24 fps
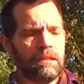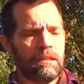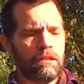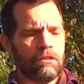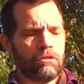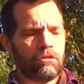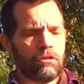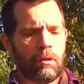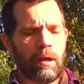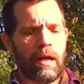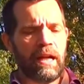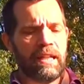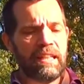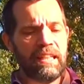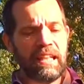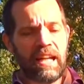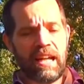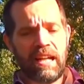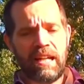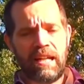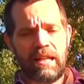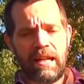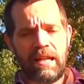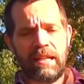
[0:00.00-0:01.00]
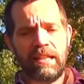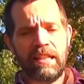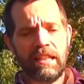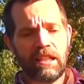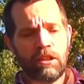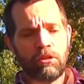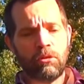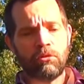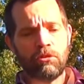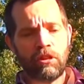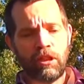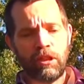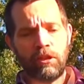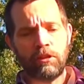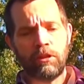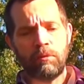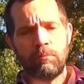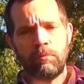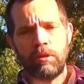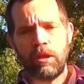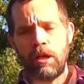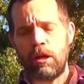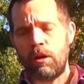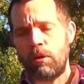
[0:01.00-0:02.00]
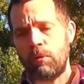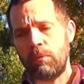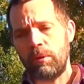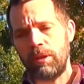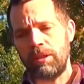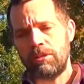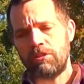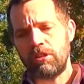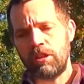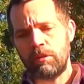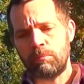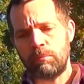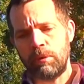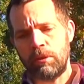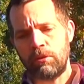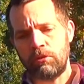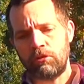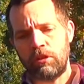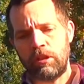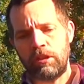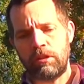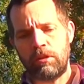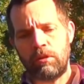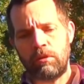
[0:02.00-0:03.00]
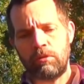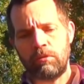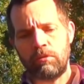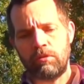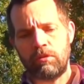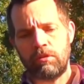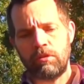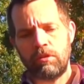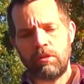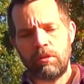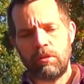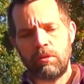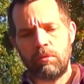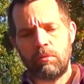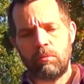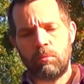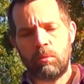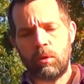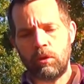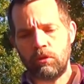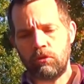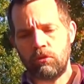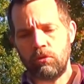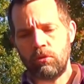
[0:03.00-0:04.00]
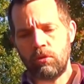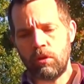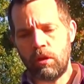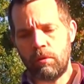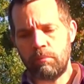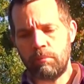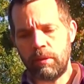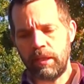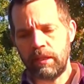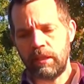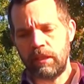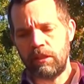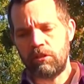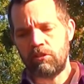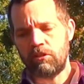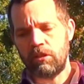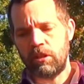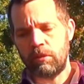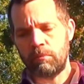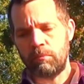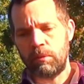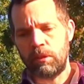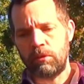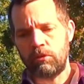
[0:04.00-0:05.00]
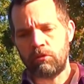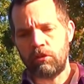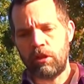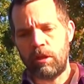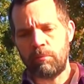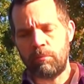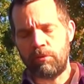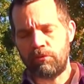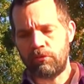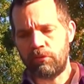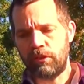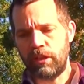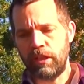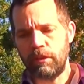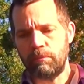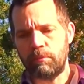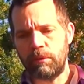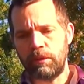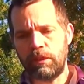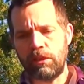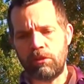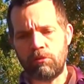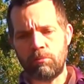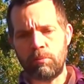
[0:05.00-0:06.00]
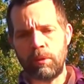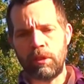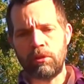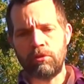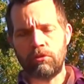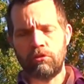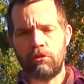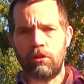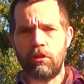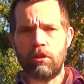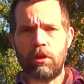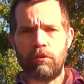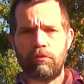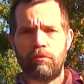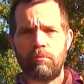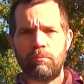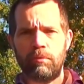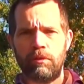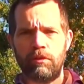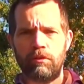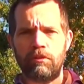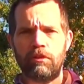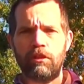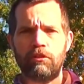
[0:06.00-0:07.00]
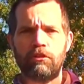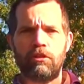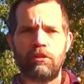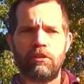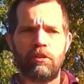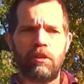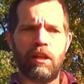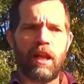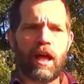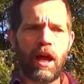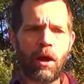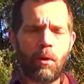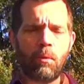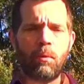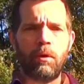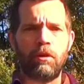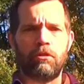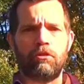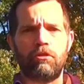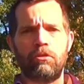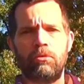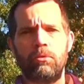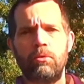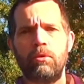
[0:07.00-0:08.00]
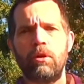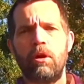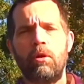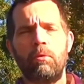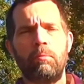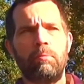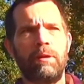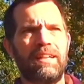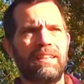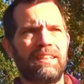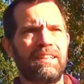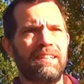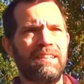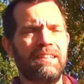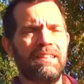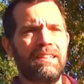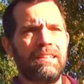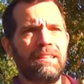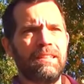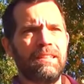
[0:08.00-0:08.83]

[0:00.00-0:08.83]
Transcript: So I needed to tell them, no, it's not because I don't want to come back, it's not because I'm afraid, but it's because the government doesn't allow us to go back.